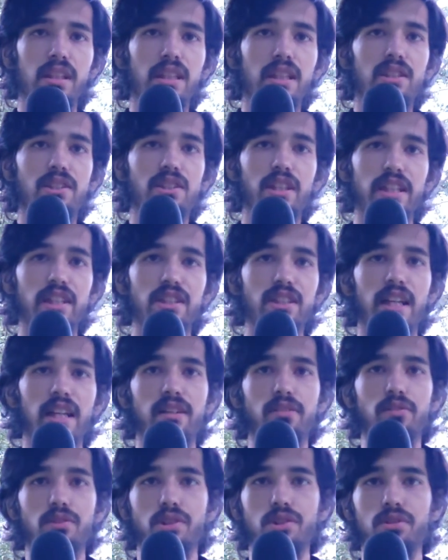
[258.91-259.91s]
change
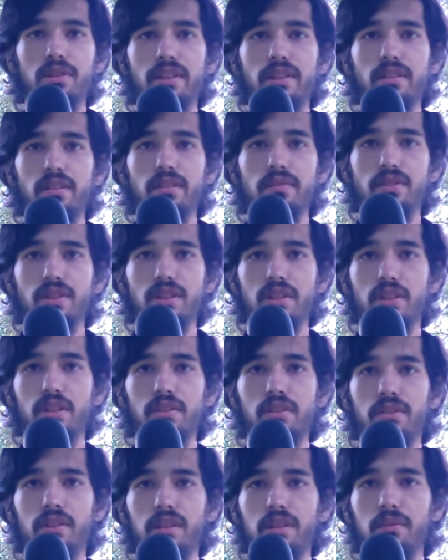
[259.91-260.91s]
how strict of
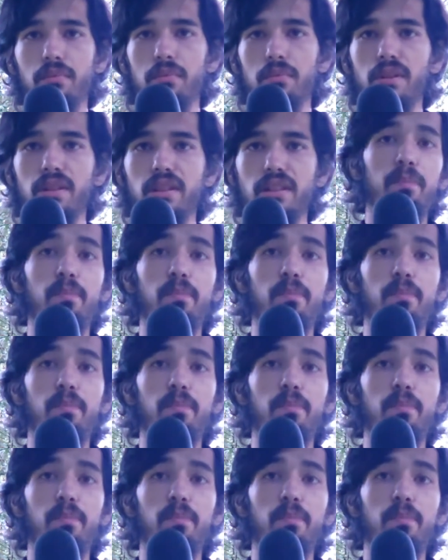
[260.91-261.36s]
security you want,